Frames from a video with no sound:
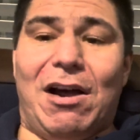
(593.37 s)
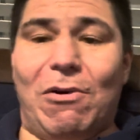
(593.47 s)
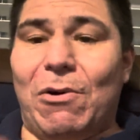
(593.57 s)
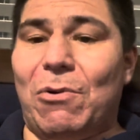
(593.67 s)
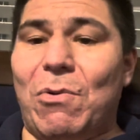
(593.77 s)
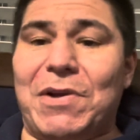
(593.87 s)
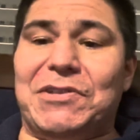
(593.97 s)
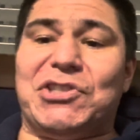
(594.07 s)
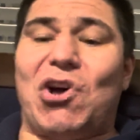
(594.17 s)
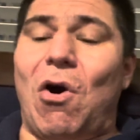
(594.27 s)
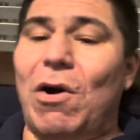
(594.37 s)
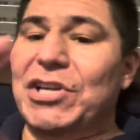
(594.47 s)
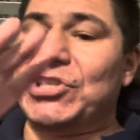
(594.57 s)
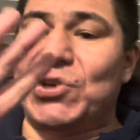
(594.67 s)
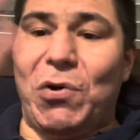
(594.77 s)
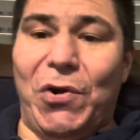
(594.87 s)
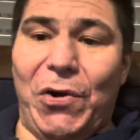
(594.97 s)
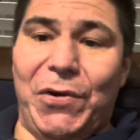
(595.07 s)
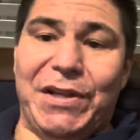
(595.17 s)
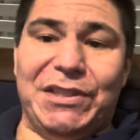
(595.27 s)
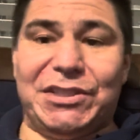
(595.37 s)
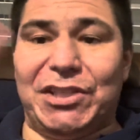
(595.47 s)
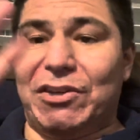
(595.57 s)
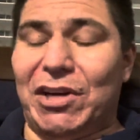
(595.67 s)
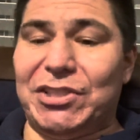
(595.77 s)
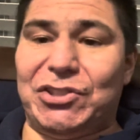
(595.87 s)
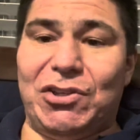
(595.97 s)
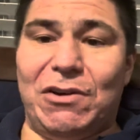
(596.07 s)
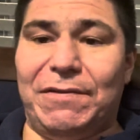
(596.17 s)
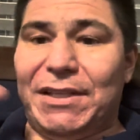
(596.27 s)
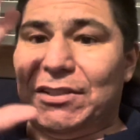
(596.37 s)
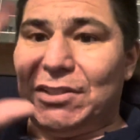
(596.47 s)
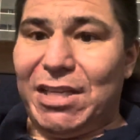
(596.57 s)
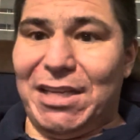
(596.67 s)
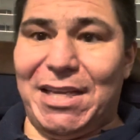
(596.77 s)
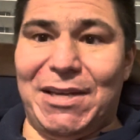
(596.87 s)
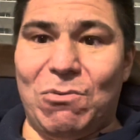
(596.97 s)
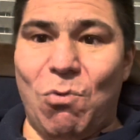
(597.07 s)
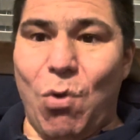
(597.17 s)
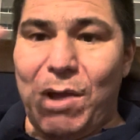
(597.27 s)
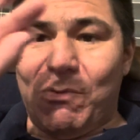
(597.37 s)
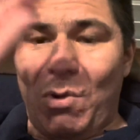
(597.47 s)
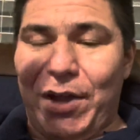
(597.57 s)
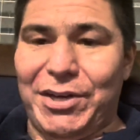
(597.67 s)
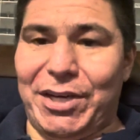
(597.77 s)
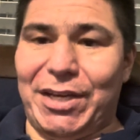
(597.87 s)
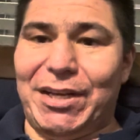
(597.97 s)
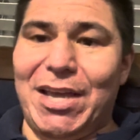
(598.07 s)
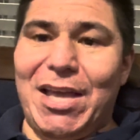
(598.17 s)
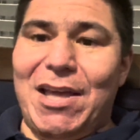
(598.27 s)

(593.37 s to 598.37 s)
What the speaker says: or what is all his earnings and all that stuff and whatnot.